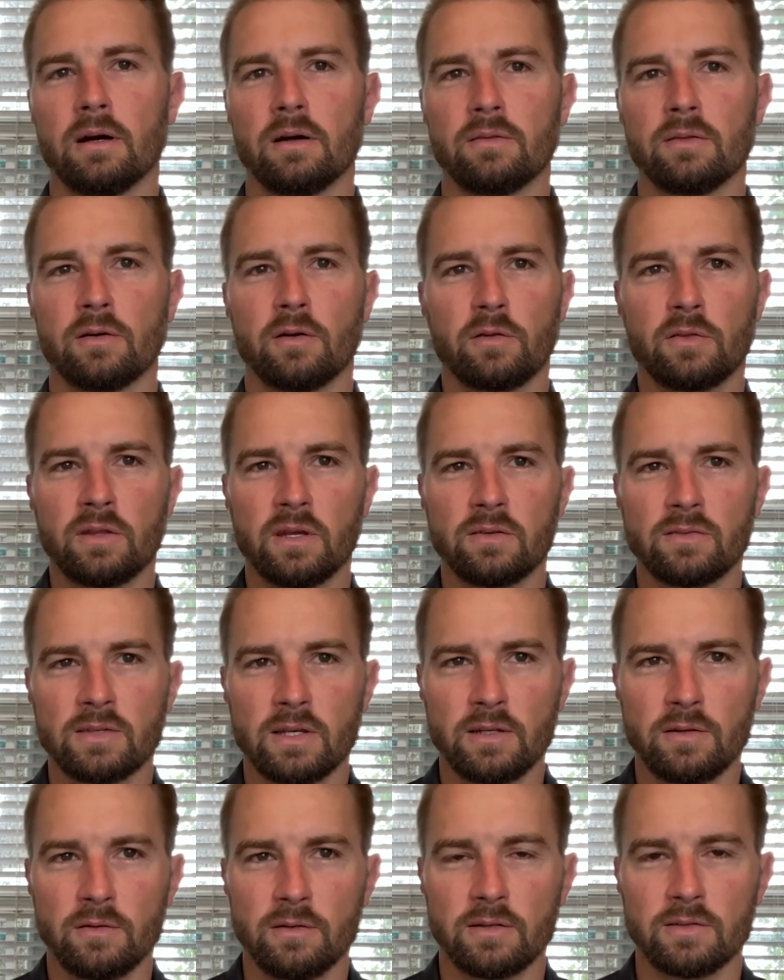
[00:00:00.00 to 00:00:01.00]
There are things that
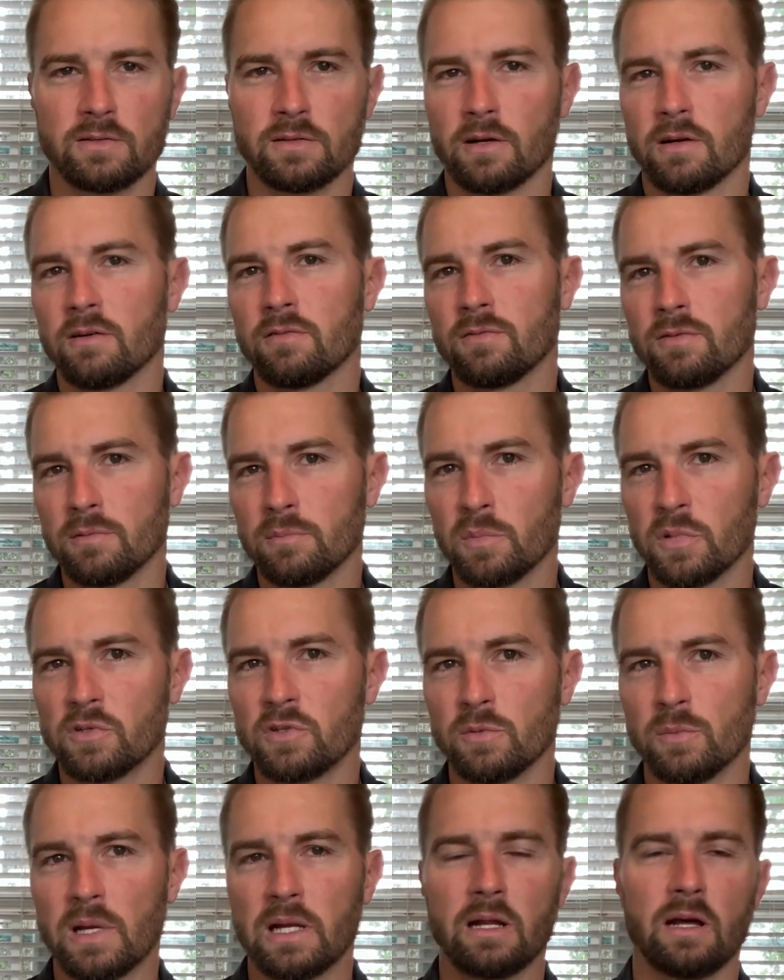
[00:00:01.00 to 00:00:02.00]
you deserve, but
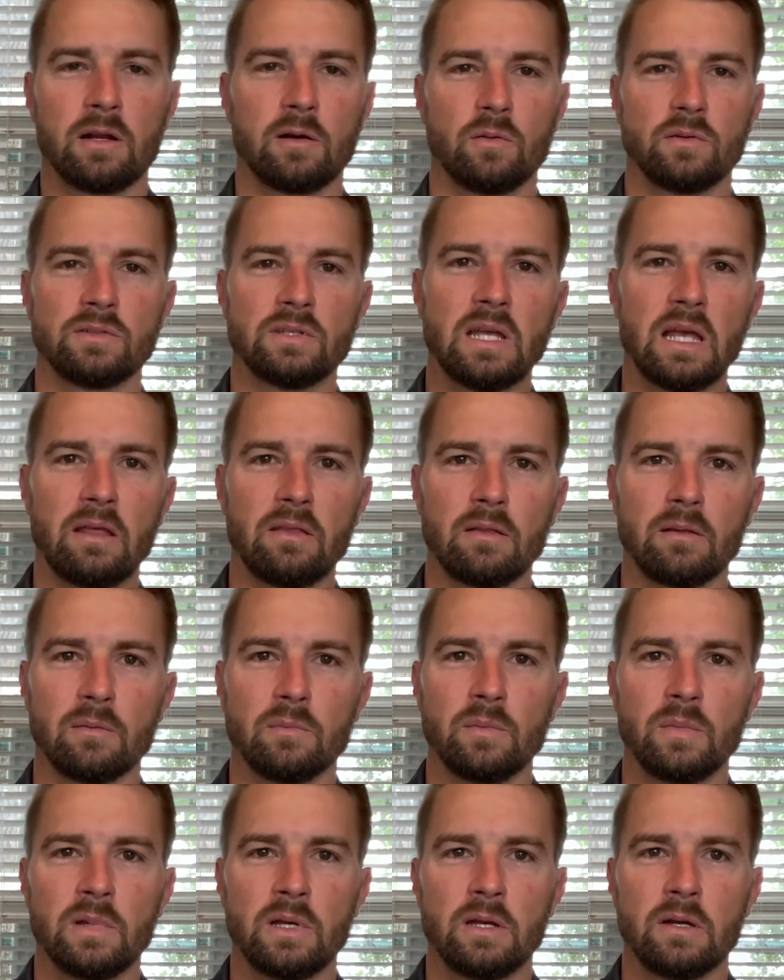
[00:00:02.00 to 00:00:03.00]
you may not always get them,
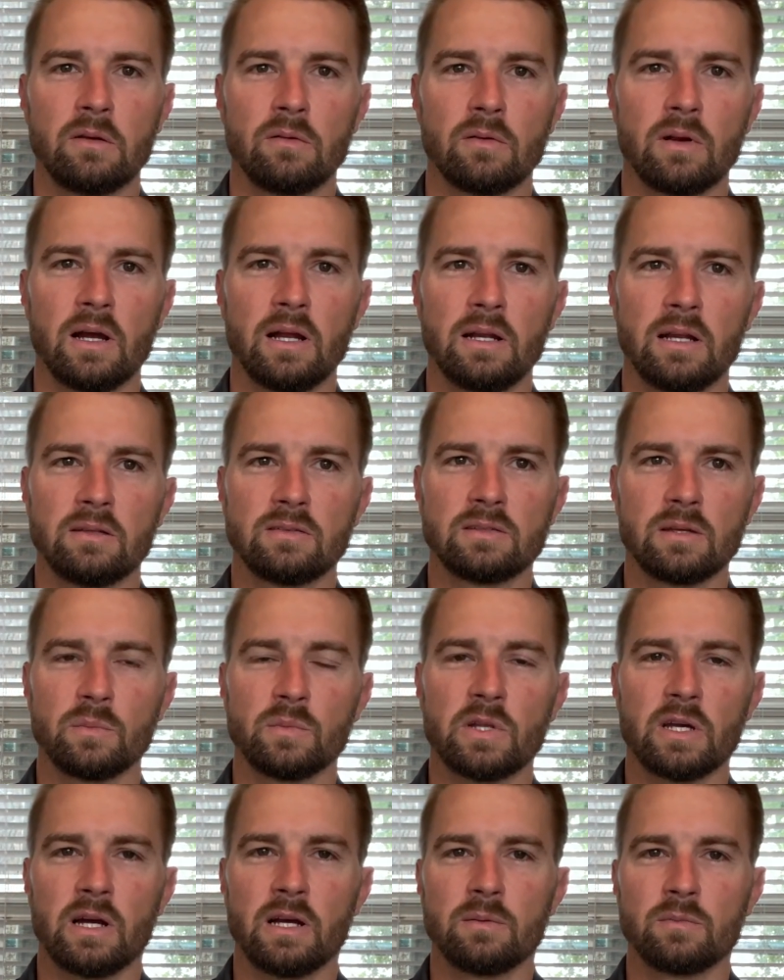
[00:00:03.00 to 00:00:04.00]
right? And
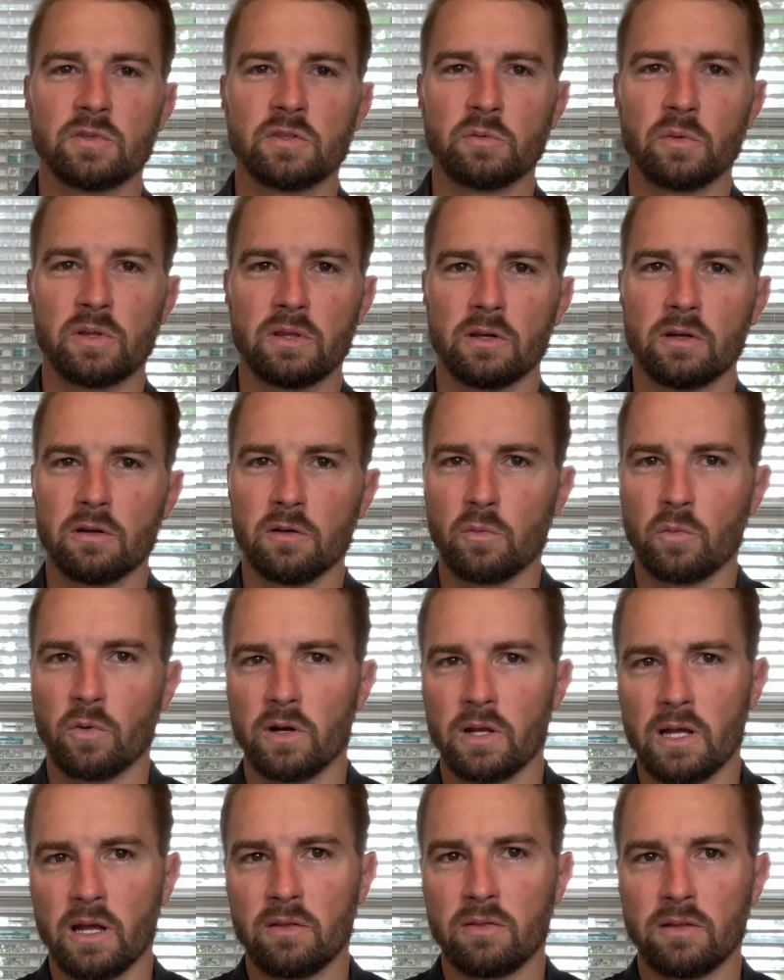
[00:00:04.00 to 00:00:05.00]
sometimes with a good
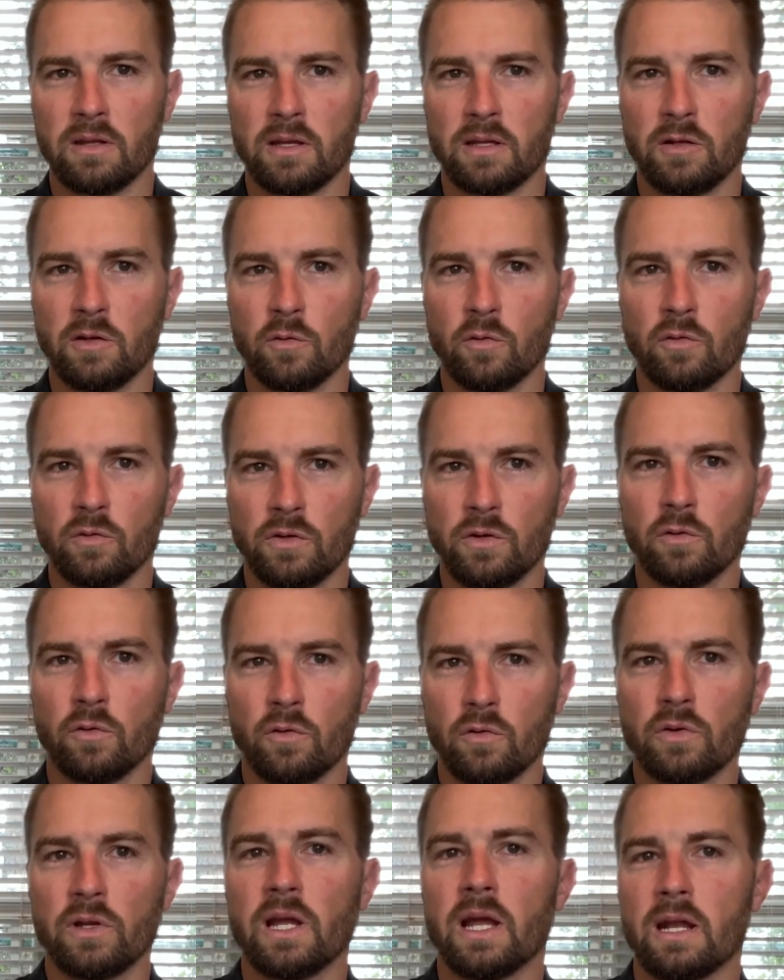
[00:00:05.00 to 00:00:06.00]
work ethic, you'll
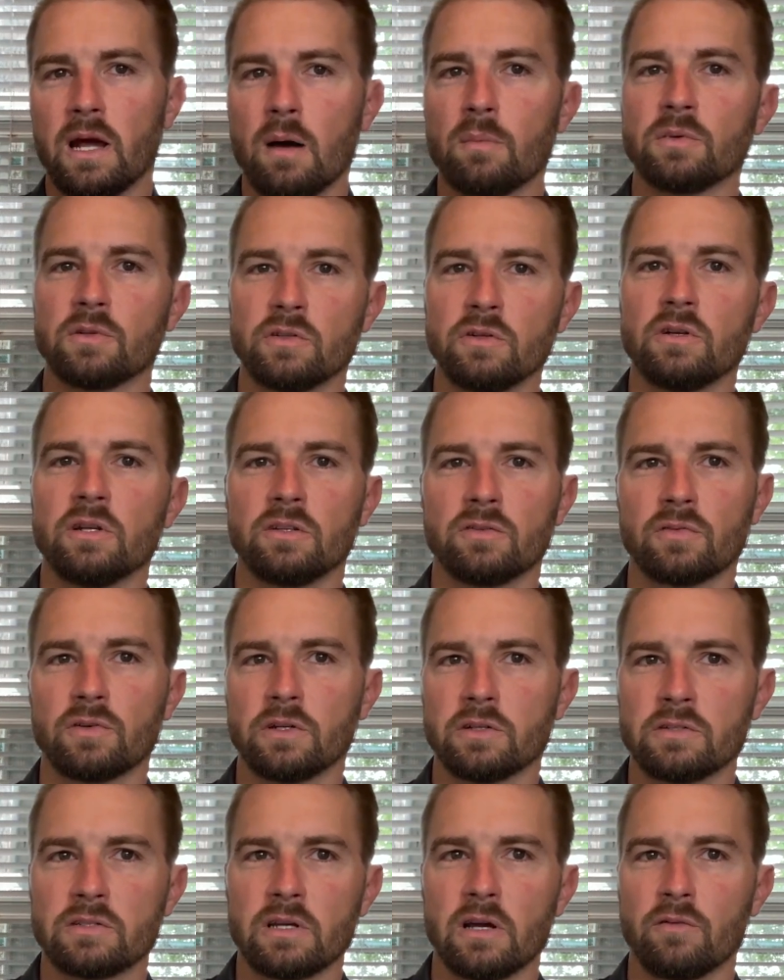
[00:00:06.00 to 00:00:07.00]
create opportunities for
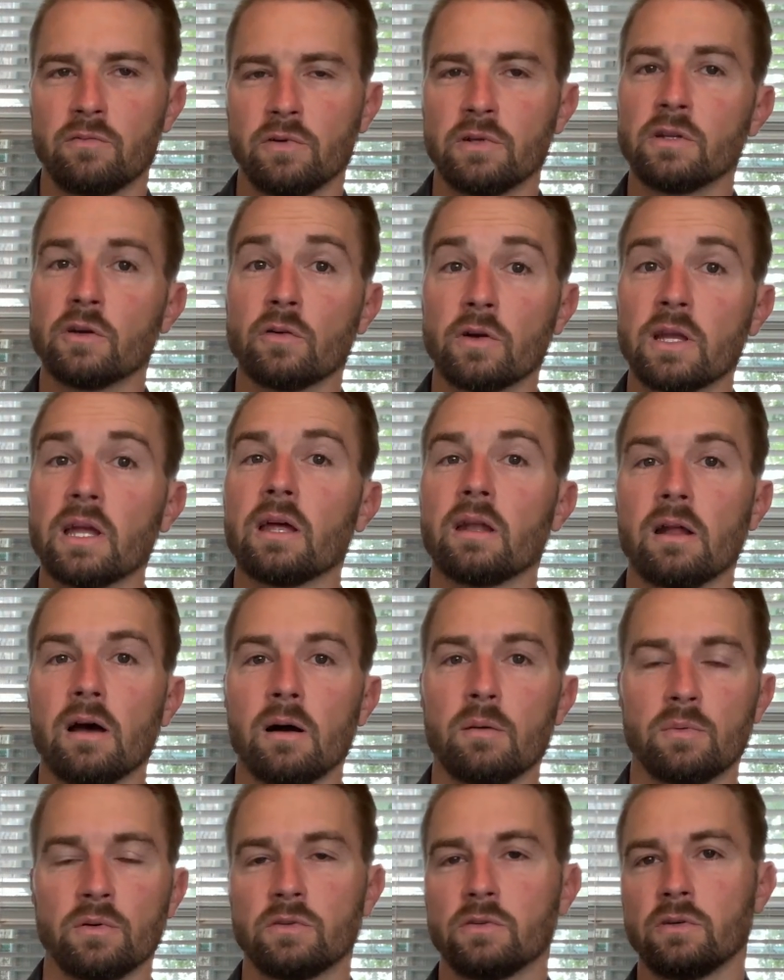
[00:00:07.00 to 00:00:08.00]
yourself, and you'll get
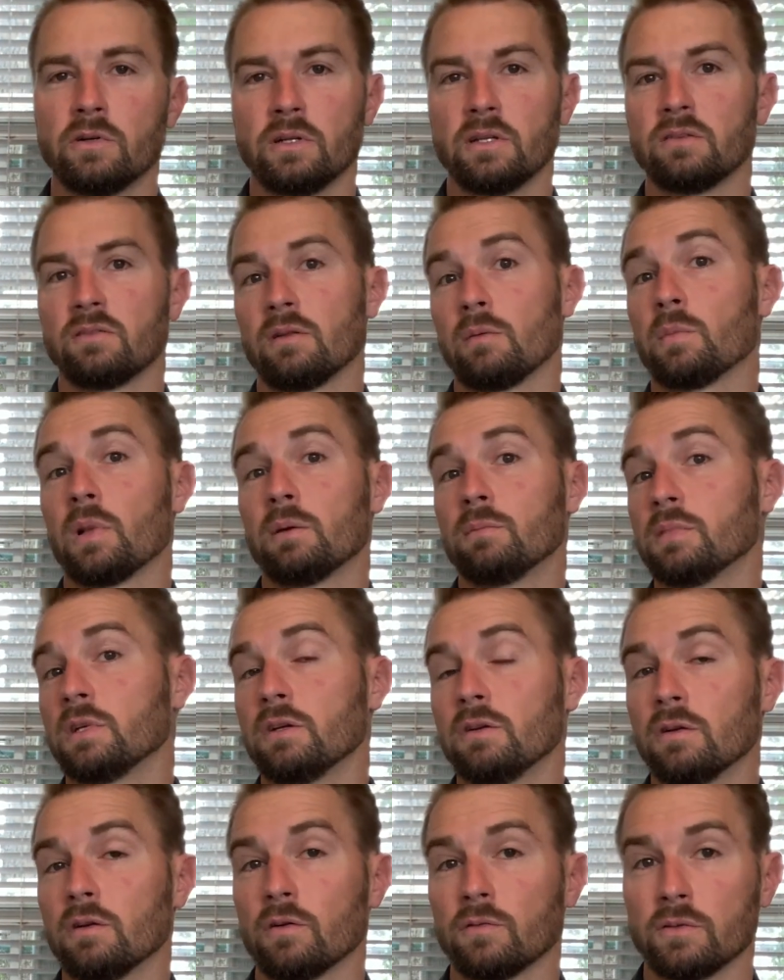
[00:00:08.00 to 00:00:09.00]
opportunities that maybe you
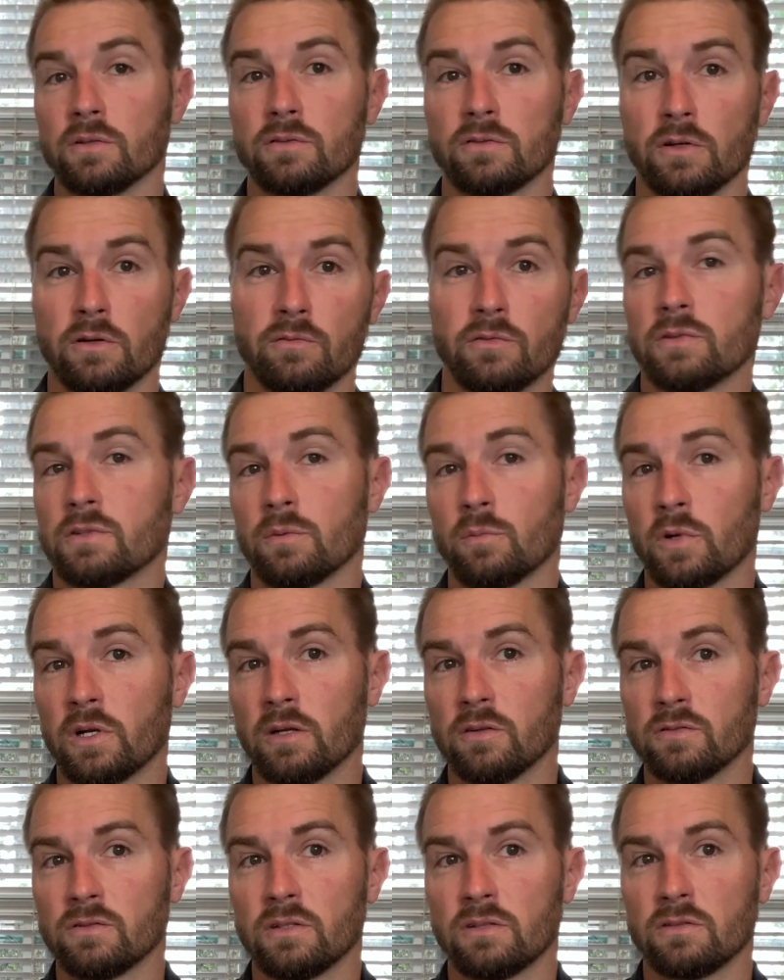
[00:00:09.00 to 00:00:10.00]
don't deserve or someone
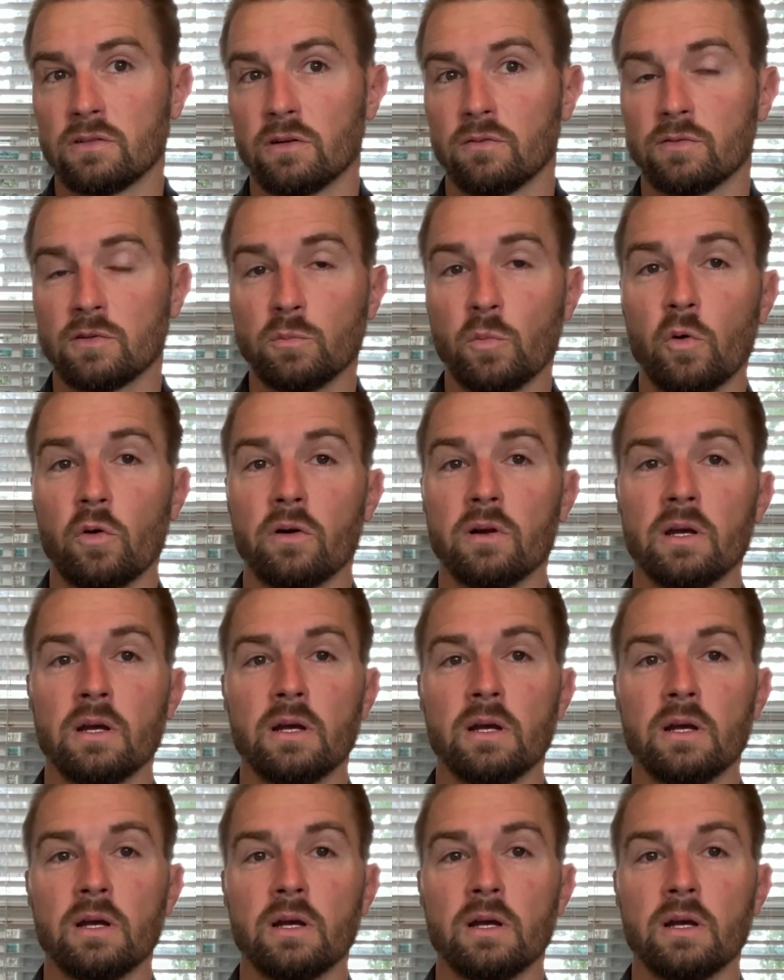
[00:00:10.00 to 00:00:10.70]
else deserves more.